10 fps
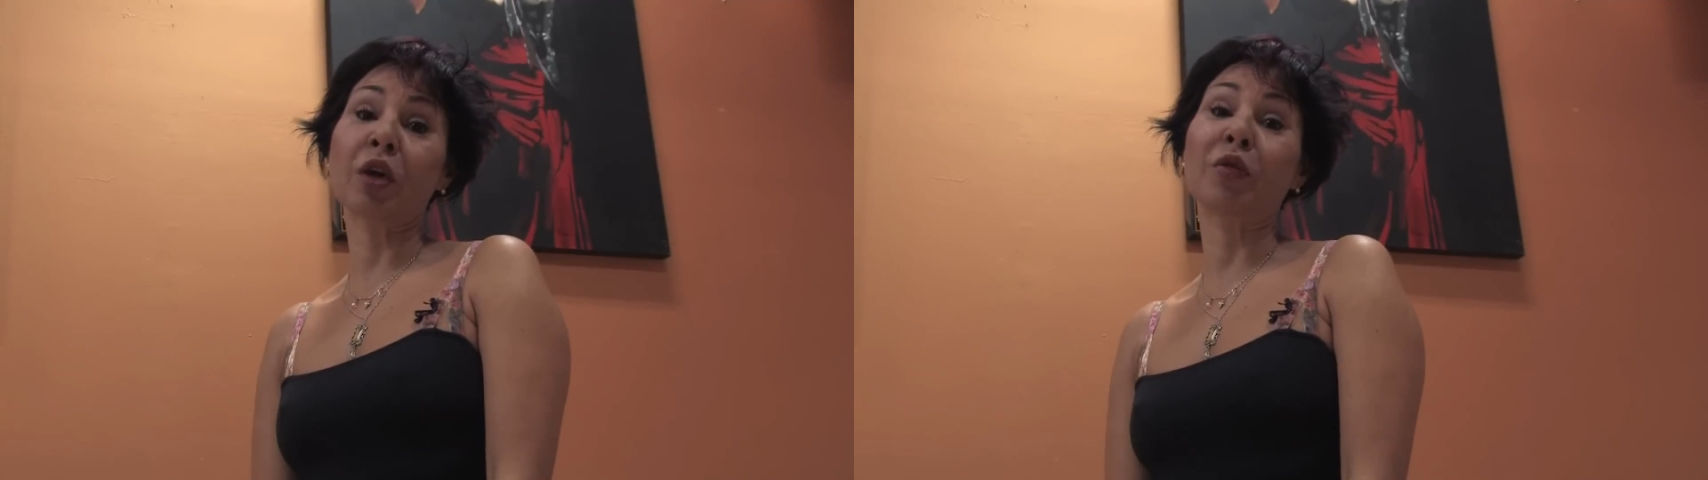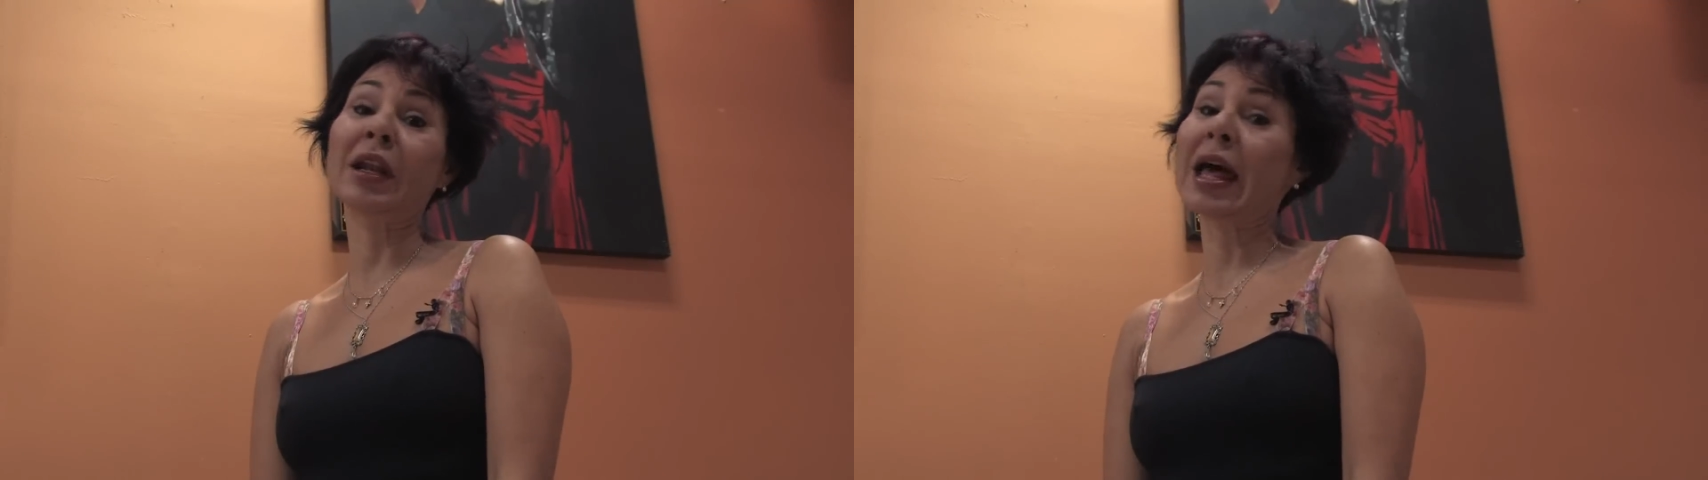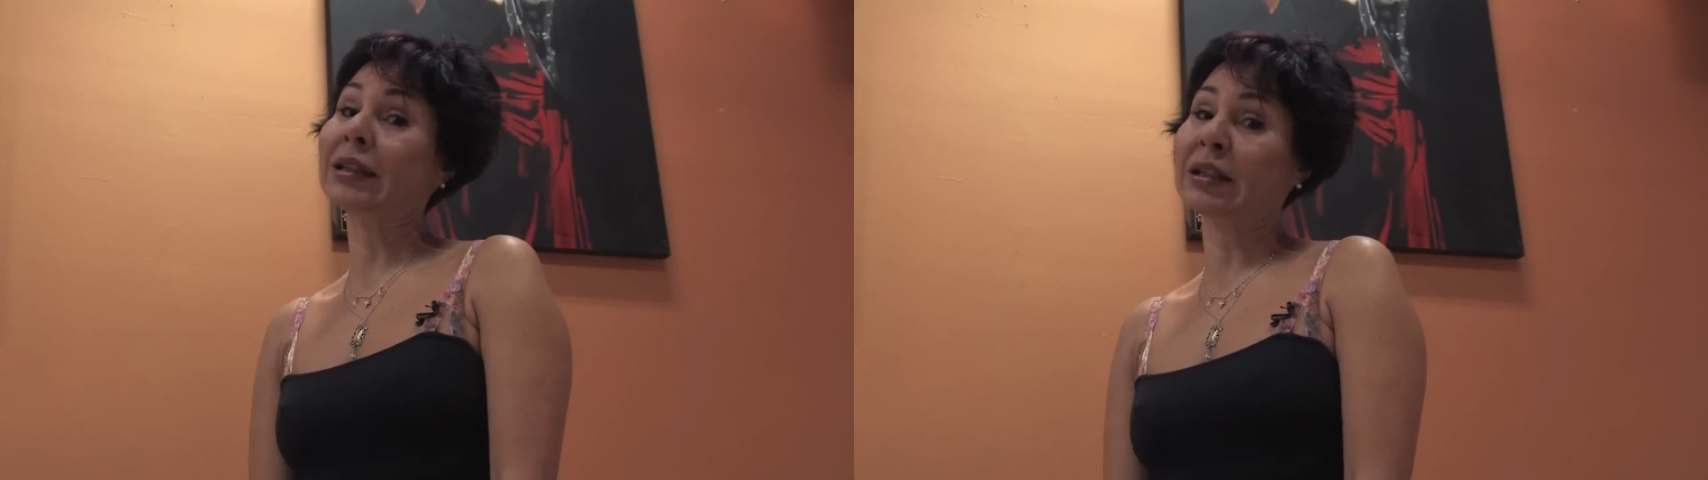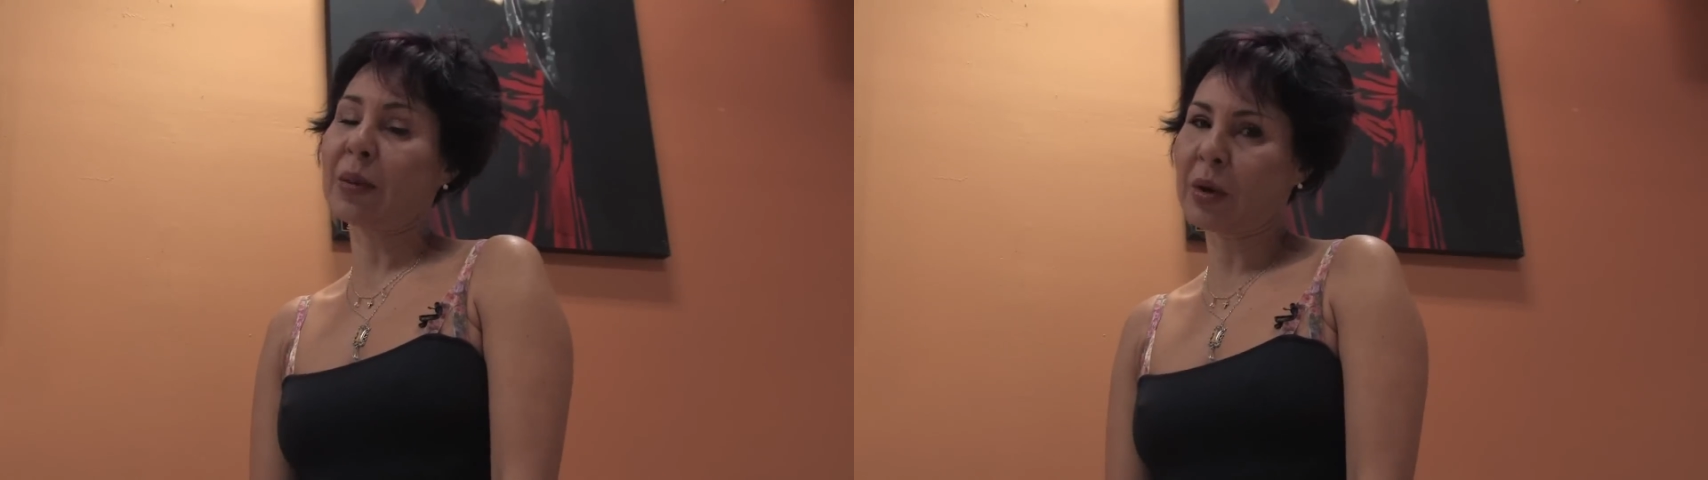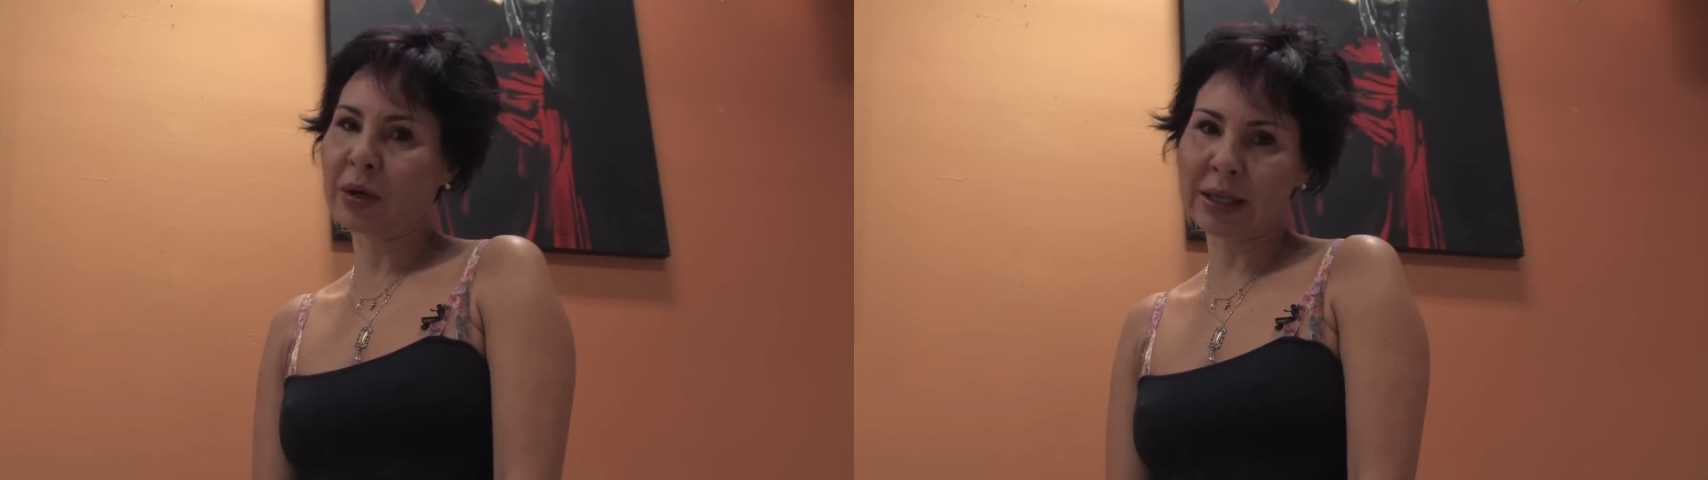of the Latin
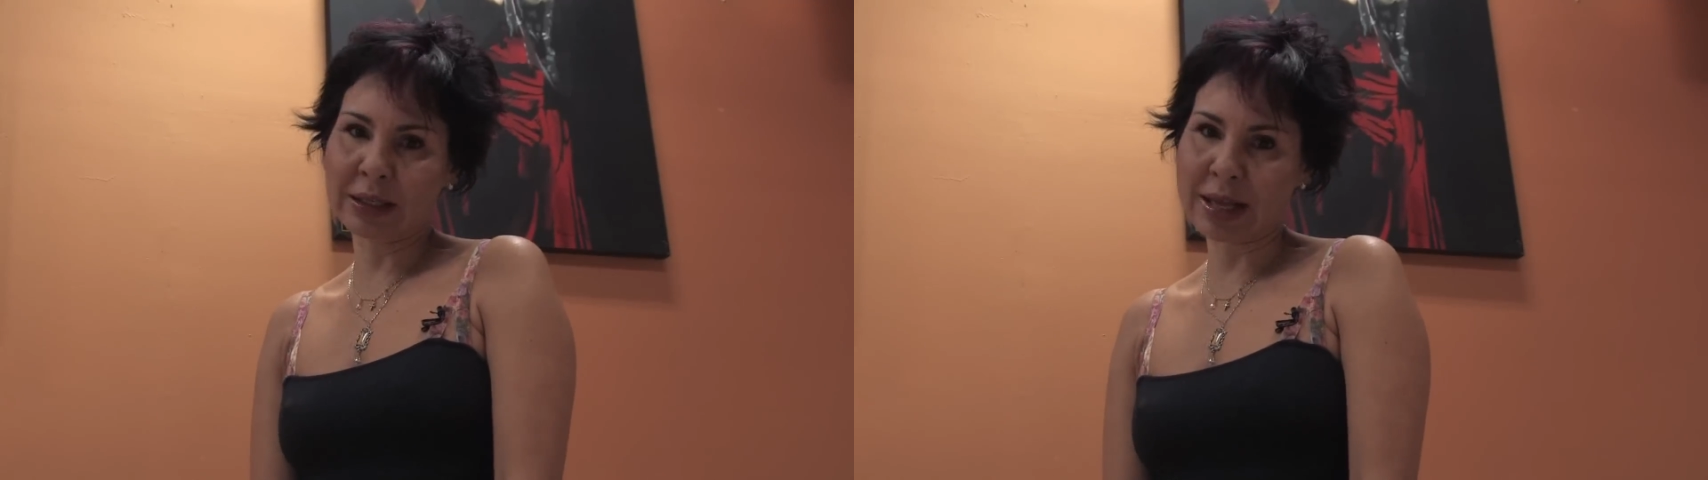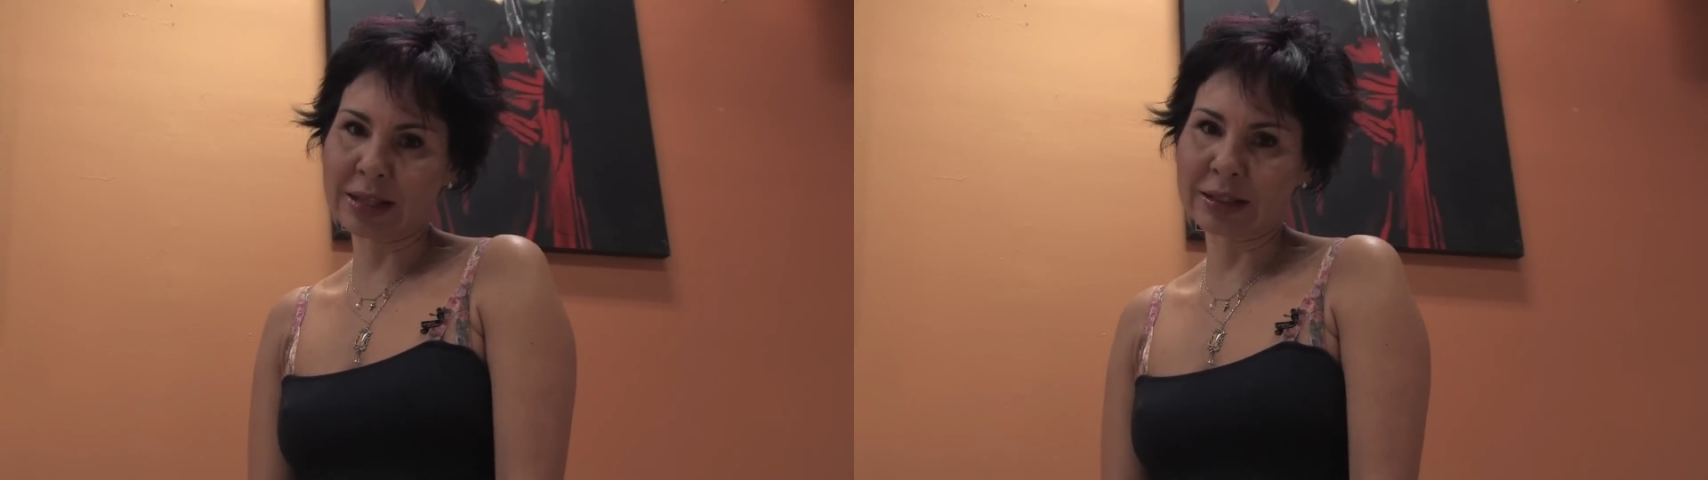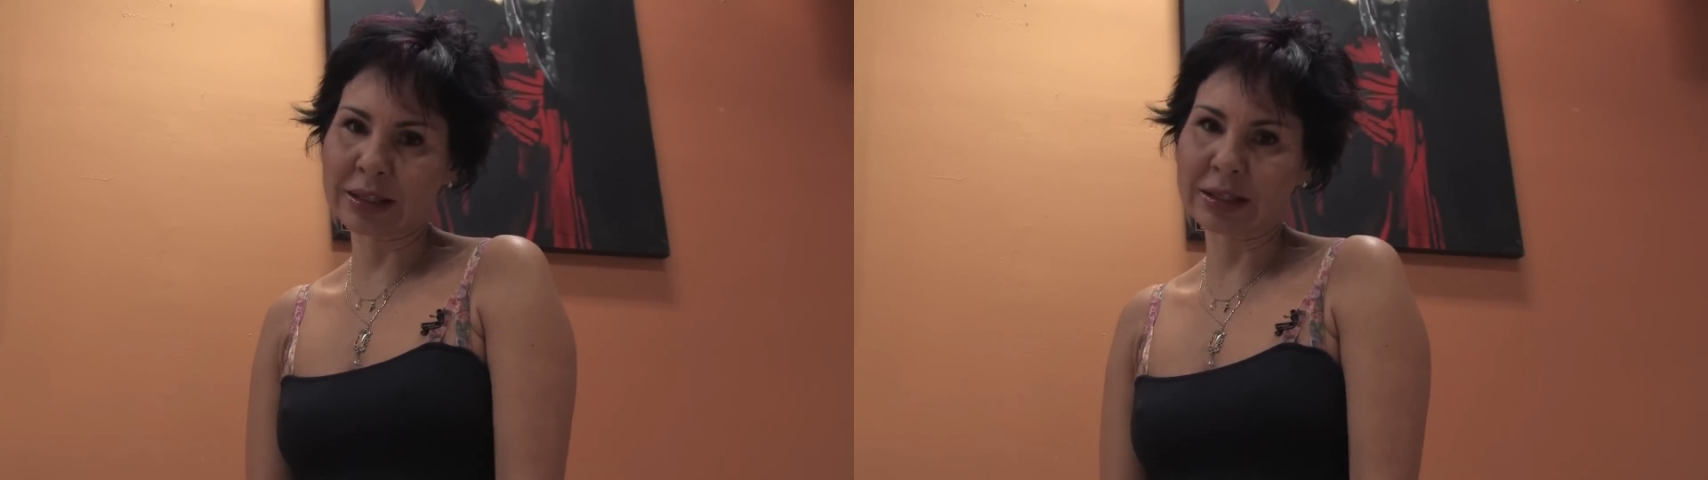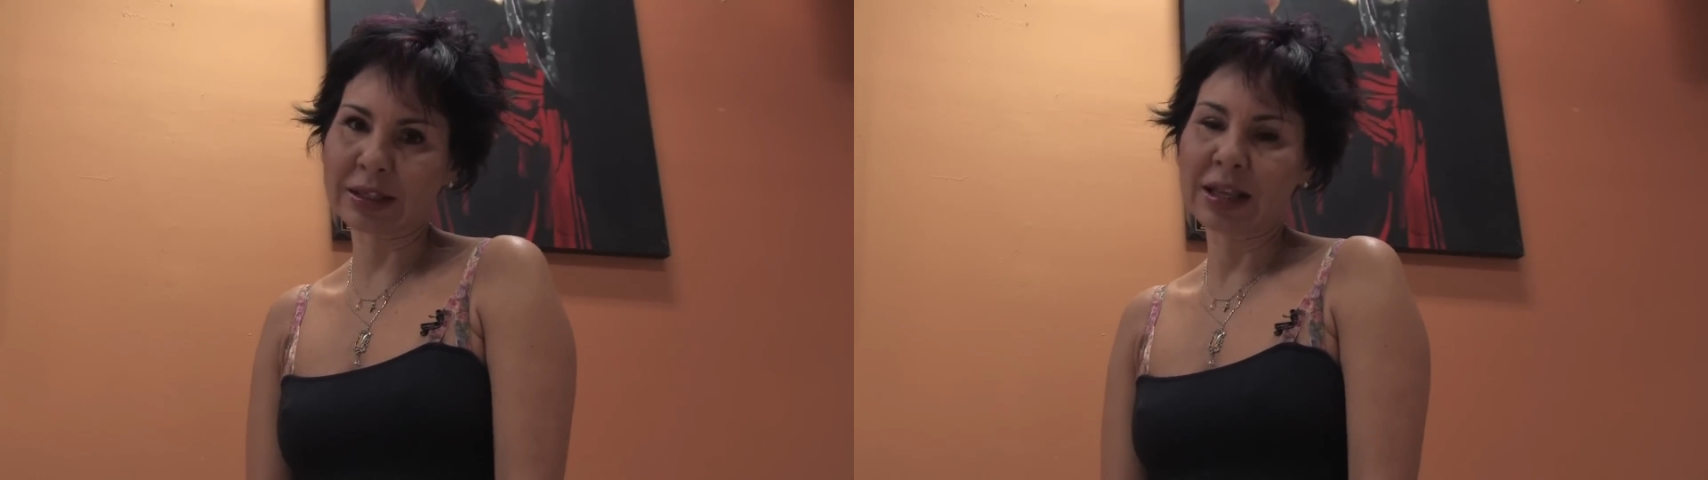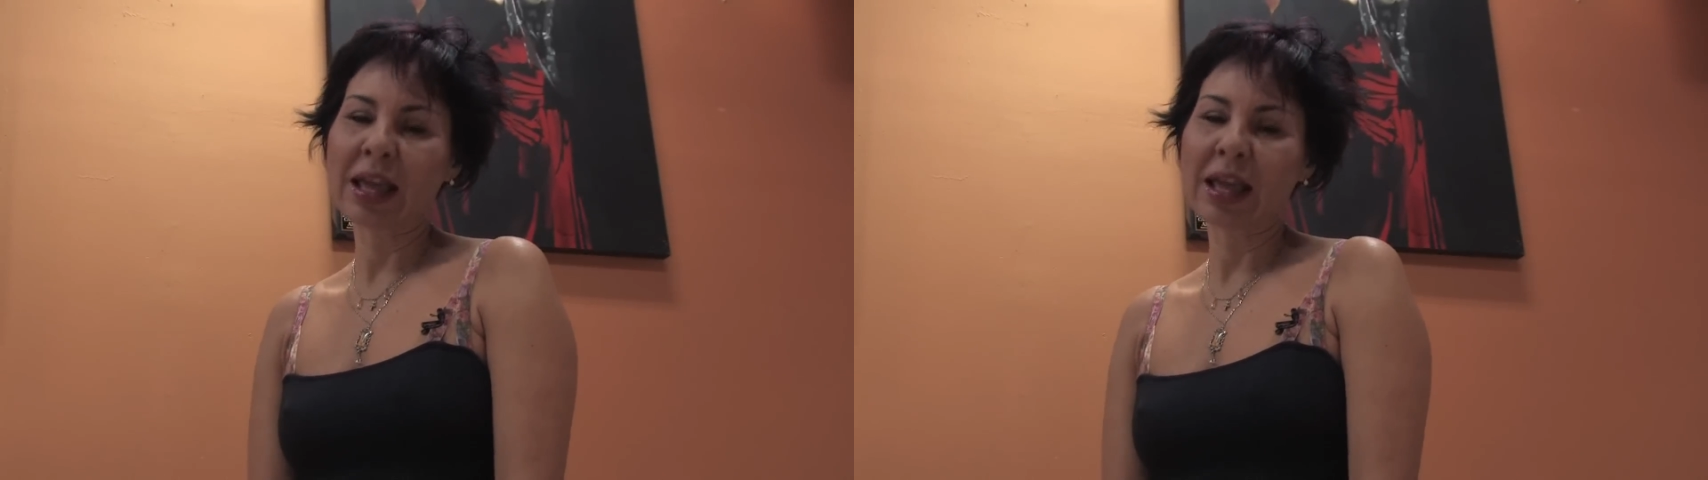American dances.